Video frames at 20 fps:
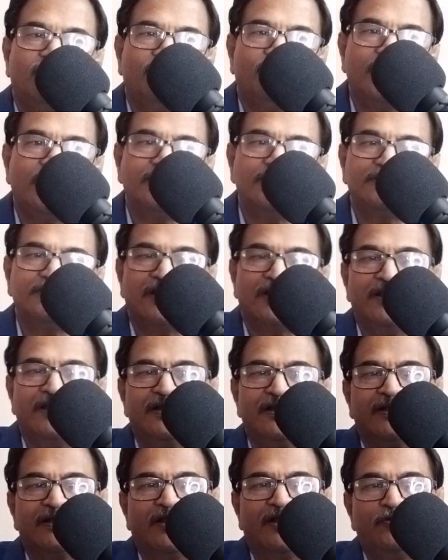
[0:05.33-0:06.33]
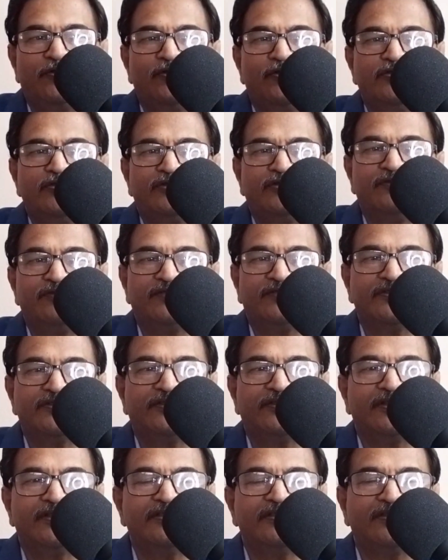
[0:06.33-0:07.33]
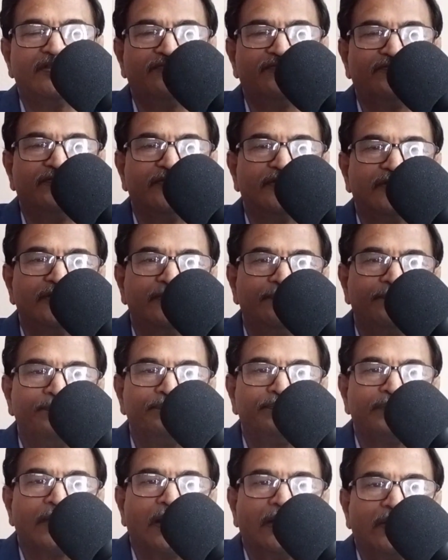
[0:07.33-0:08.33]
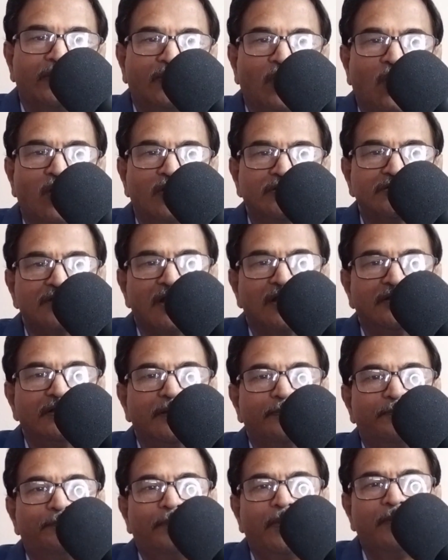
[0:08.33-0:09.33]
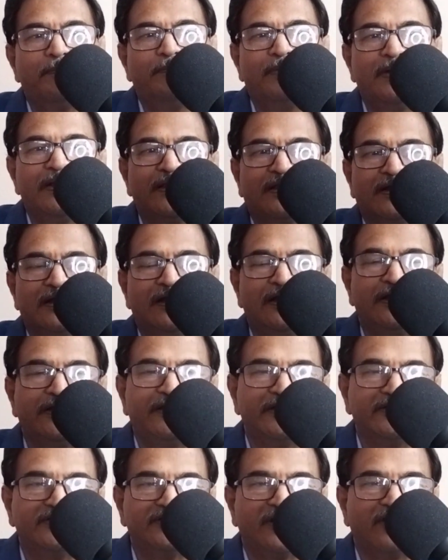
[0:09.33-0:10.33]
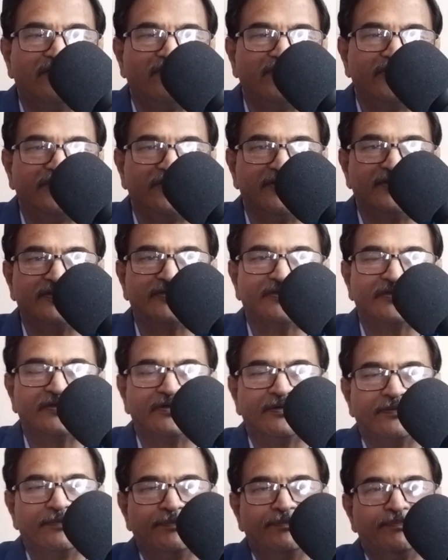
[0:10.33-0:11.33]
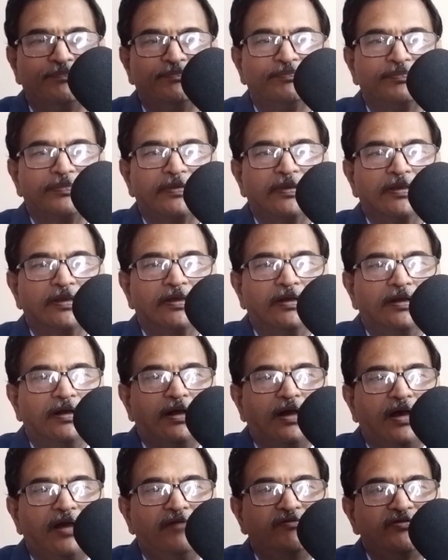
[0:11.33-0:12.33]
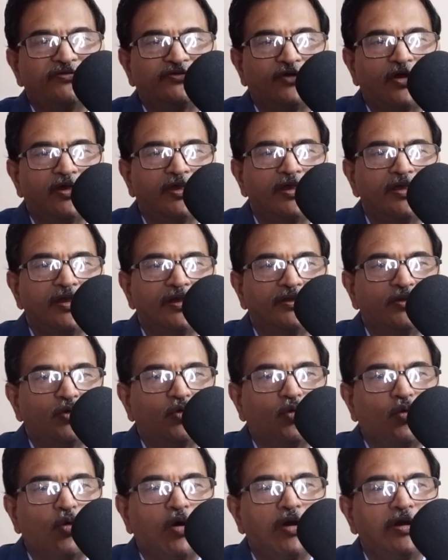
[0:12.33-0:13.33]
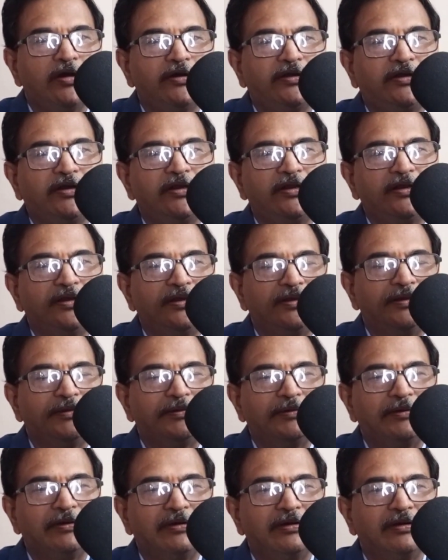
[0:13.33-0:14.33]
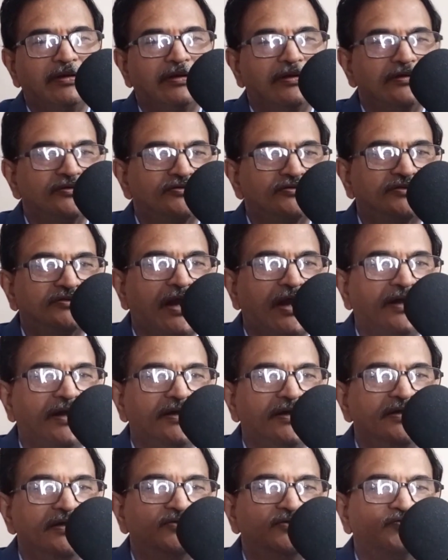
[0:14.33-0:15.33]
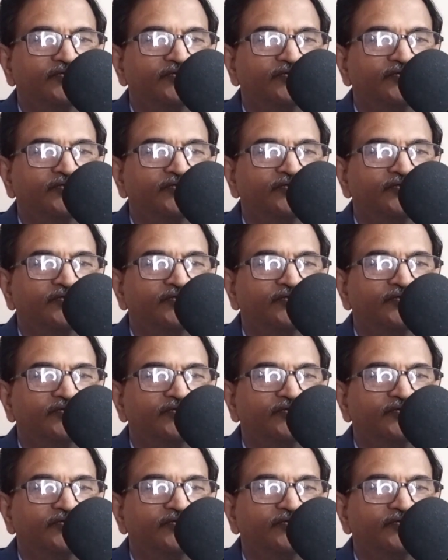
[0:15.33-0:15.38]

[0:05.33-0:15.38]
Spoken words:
Friends, in continuation of the series of talks on the public related services, I was talking on the quality standards